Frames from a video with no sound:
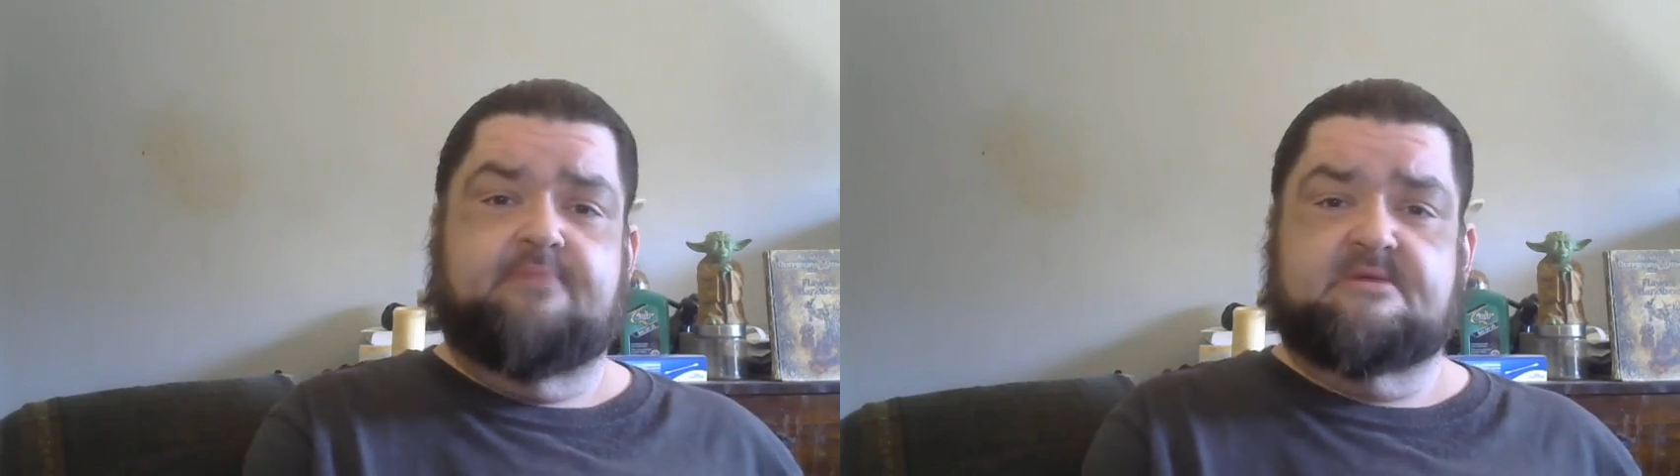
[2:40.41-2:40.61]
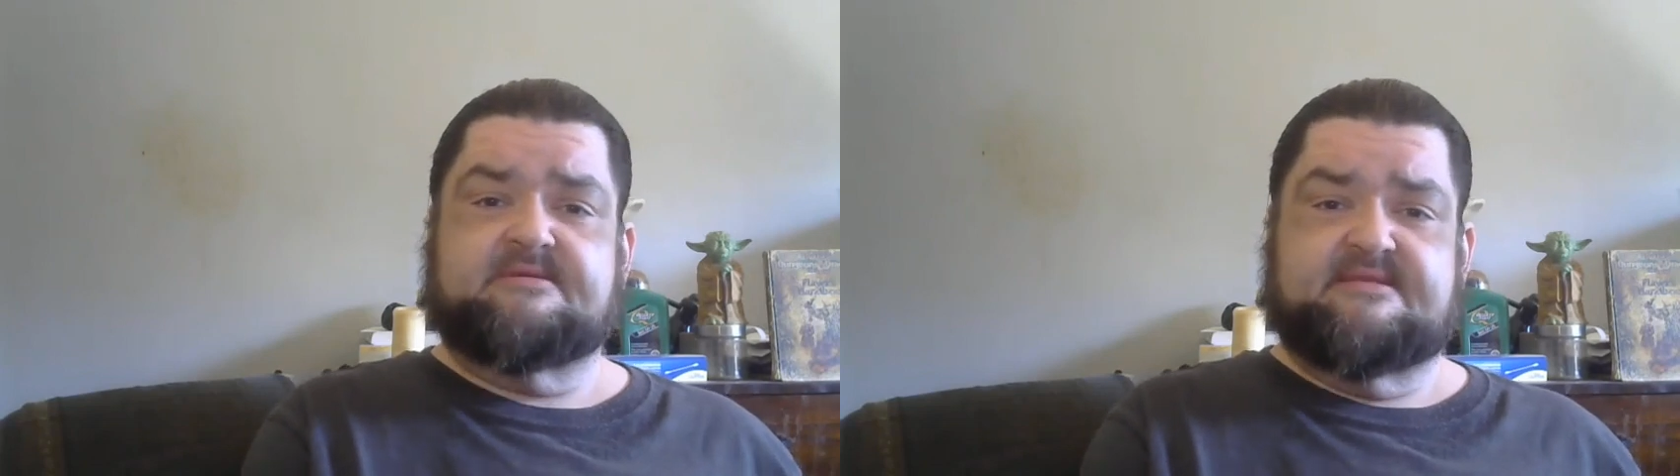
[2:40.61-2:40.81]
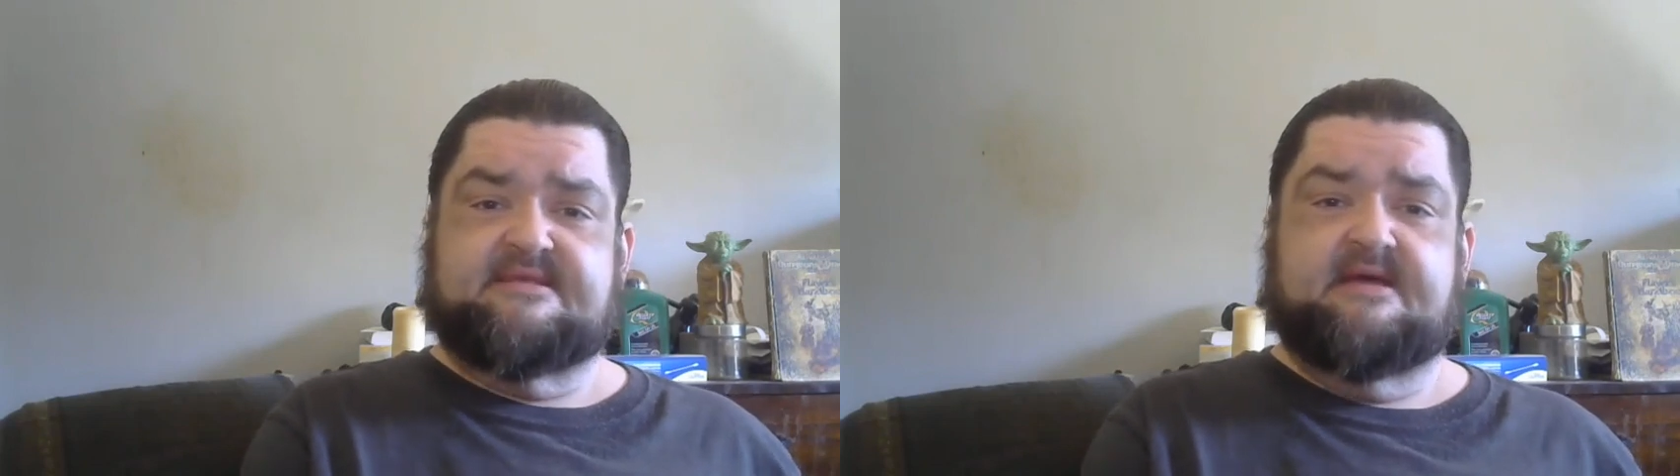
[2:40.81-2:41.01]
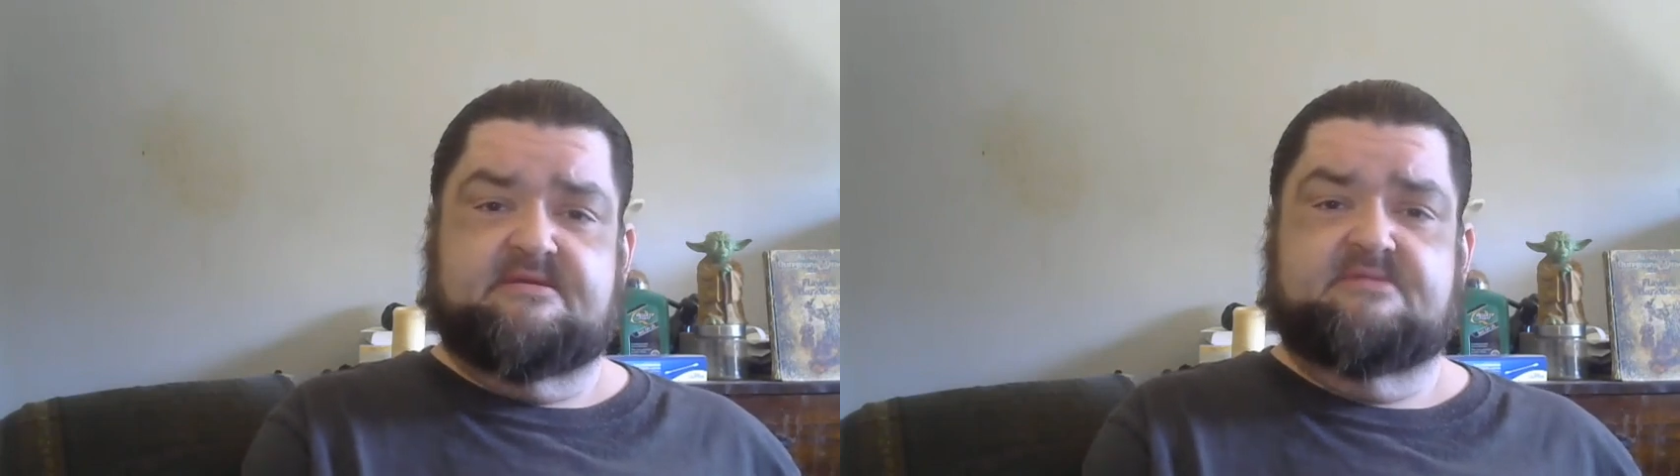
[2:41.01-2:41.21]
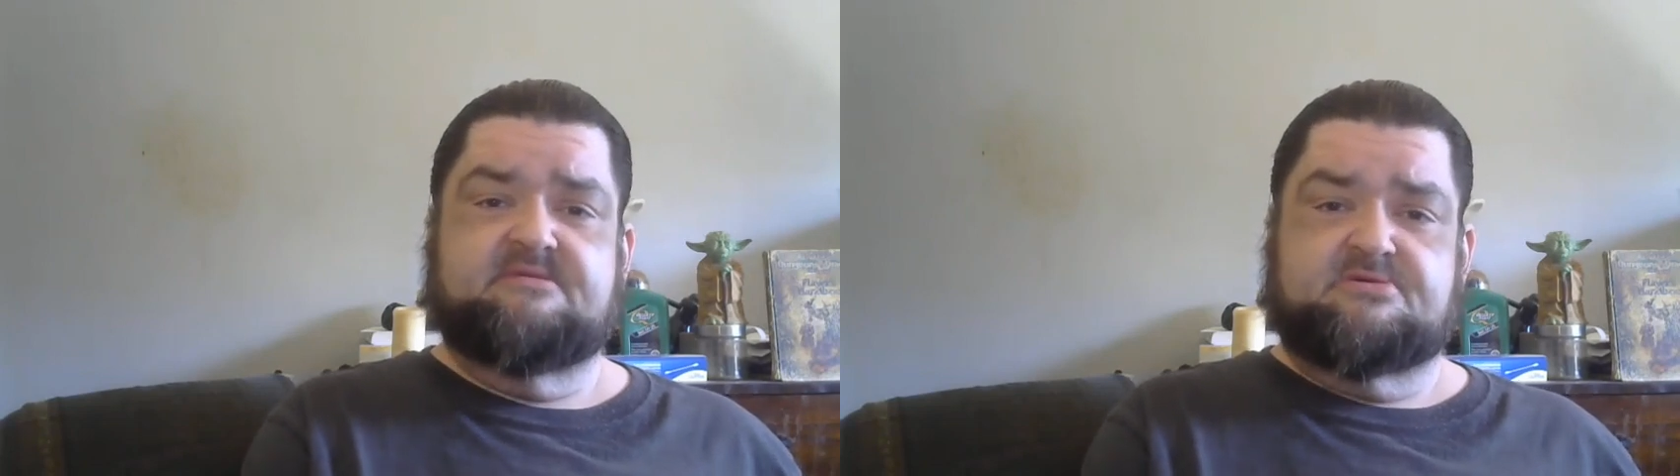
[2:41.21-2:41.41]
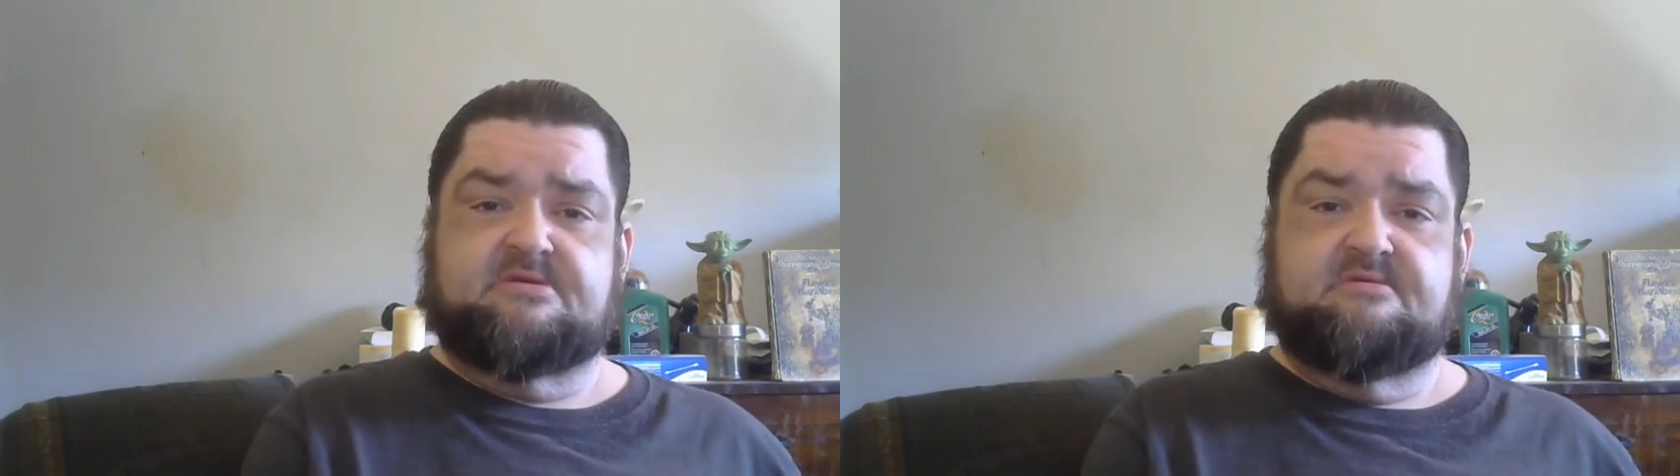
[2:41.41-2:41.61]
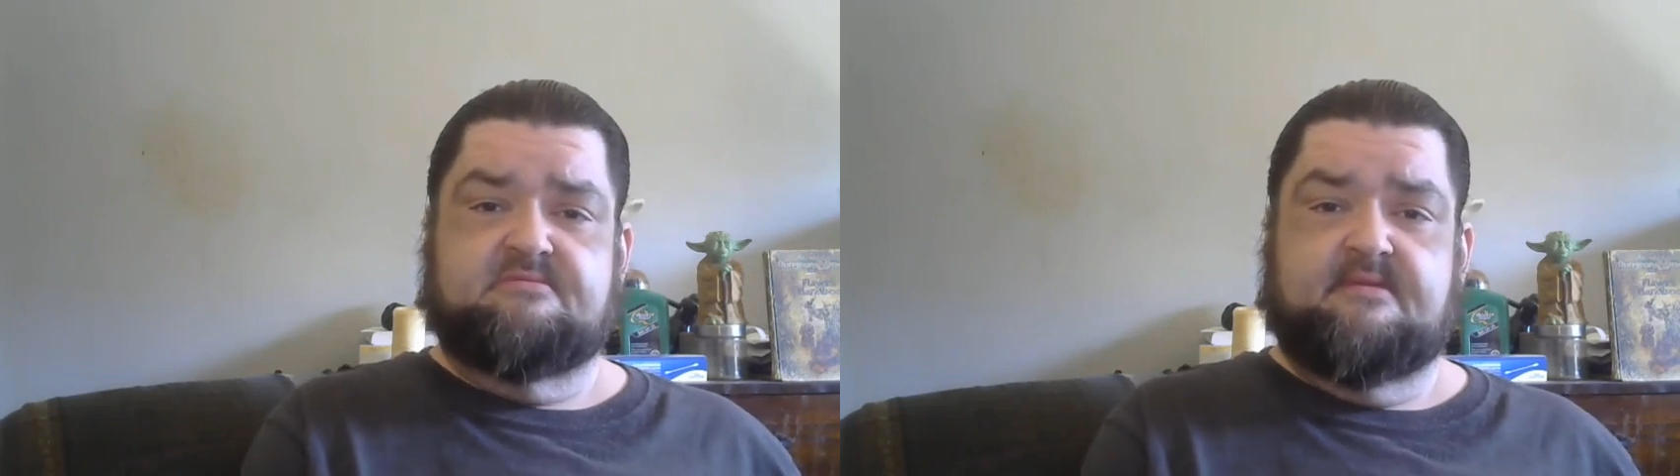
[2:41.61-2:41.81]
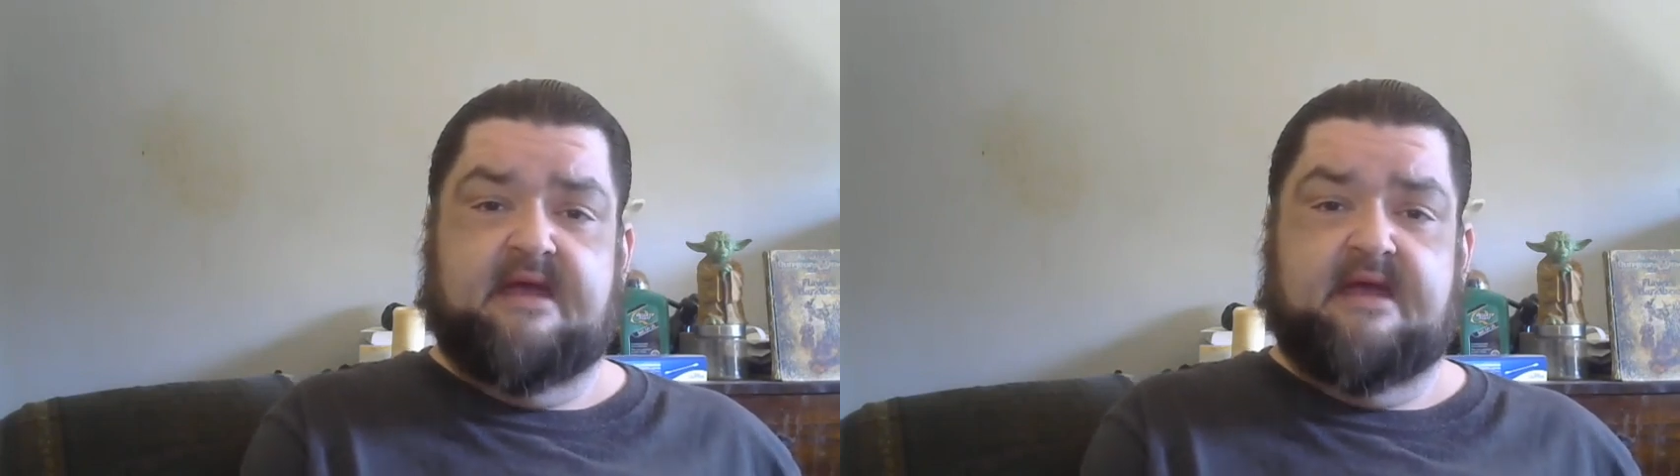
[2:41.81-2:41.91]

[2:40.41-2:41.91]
books in 2nd edition.